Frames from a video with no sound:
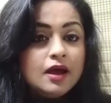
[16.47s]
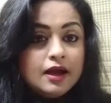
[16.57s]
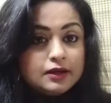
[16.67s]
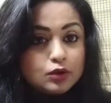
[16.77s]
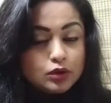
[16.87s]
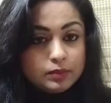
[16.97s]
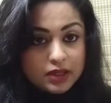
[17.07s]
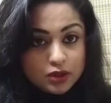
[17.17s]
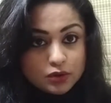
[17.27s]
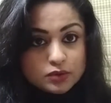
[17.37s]
It could be
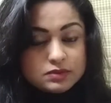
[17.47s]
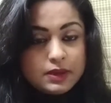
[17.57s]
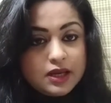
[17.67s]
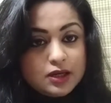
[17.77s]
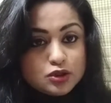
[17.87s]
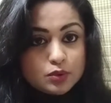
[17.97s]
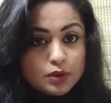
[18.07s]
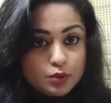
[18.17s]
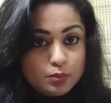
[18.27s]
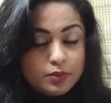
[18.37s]
you speaking to a
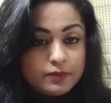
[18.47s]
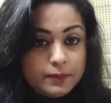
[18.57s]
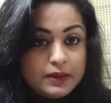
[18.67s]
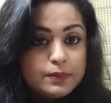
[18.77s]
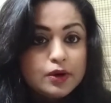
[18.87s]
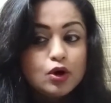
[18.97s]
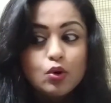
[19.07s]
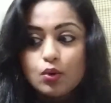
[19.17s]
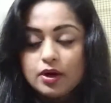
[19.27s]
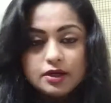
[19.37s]
group of people,
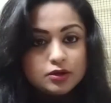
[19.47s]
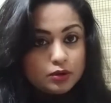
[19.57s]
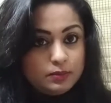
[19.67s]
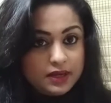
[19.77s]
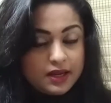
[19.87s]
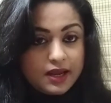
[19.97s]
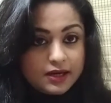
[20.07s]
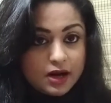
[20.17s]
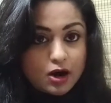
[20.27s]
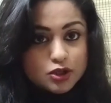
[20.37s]
or it could be
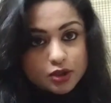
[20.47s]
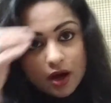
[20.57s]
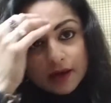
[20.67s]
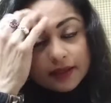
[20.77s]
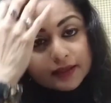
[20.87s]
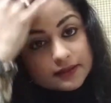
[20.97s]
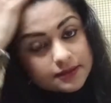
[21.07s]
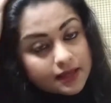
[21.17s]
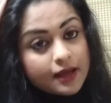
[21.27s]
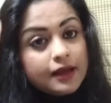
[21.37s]
a large audience.